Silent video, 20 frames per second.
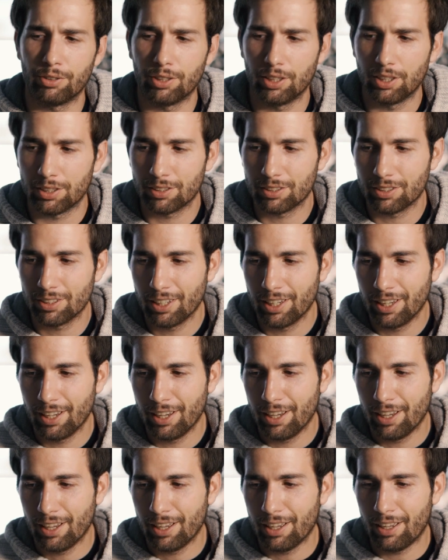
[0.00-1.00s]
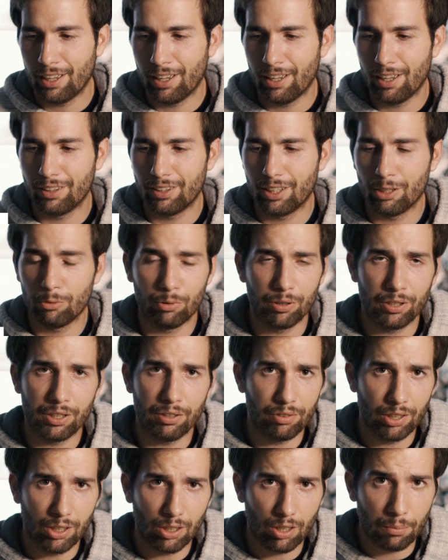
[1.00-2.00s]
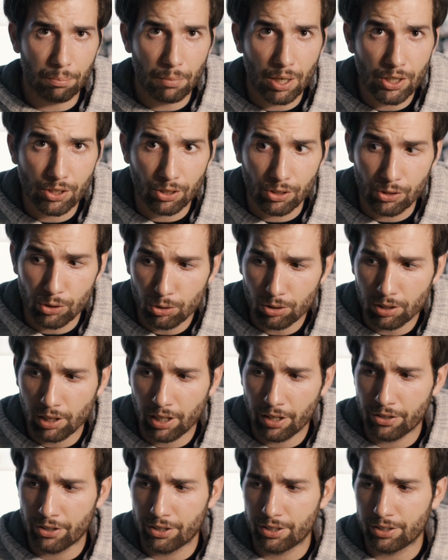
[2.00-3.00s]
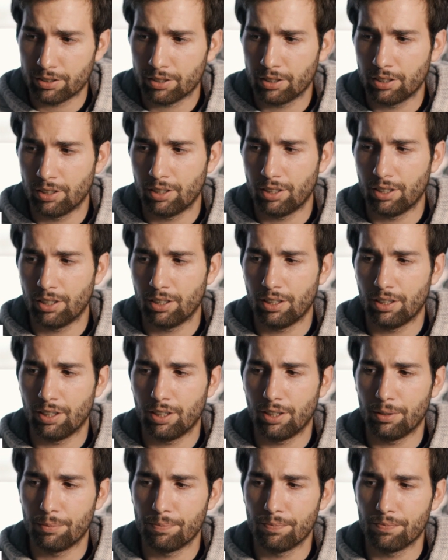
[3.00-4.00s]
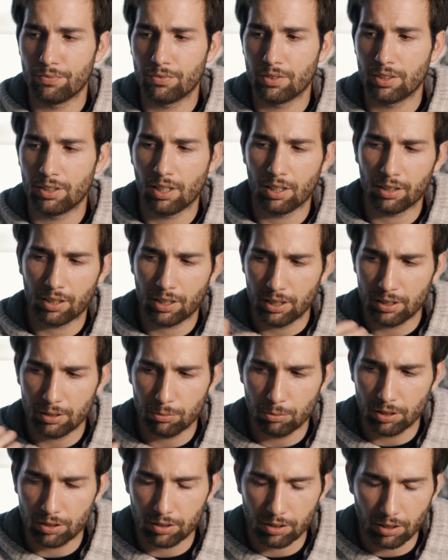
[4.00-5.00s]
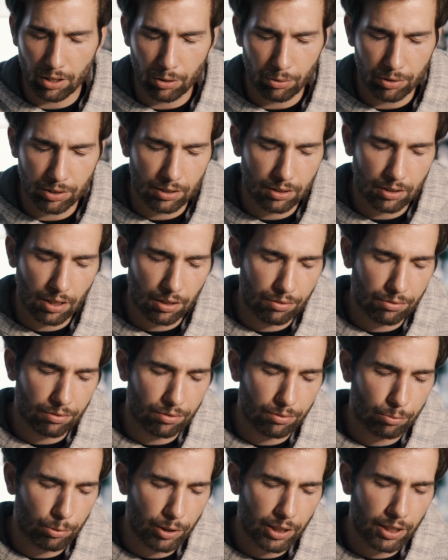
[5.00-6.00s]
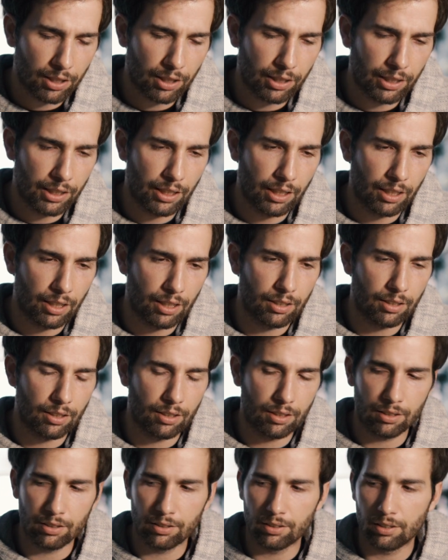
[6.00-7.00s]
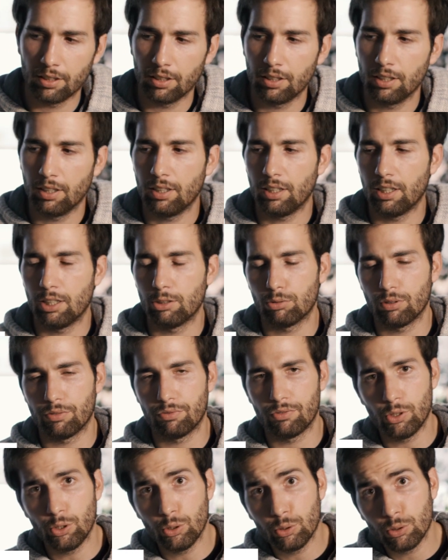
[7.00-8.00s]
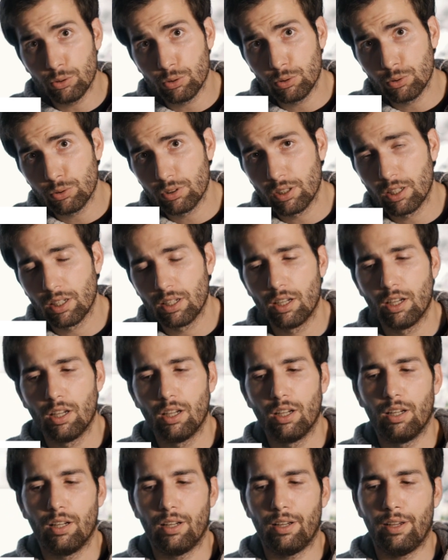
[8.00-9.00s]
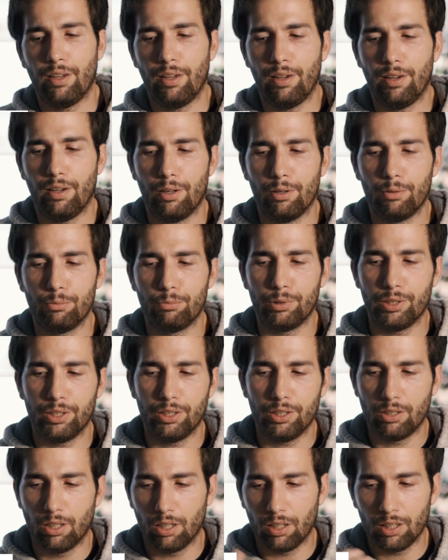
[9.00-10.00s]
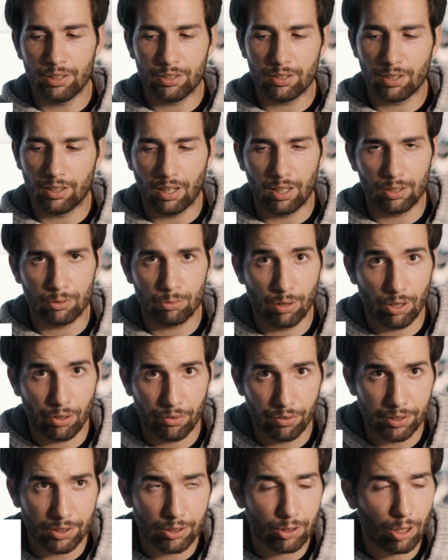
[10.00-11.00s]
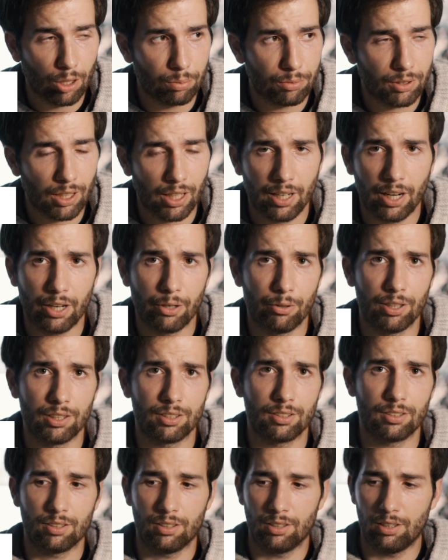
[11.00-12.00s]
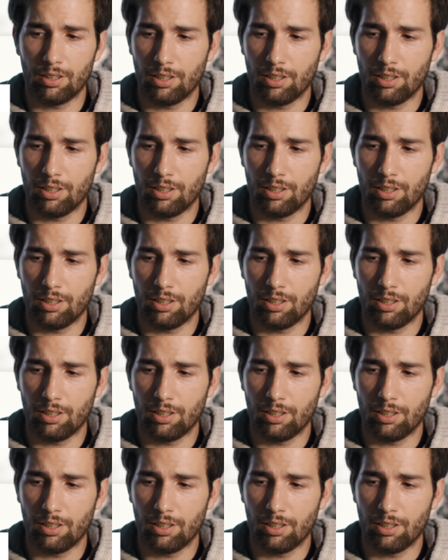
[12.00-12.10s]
for us. And then we even got mentioned newsletters. In that case was iOS Dev Weekly and Swift News, and we got listed as one of the top 10 iOS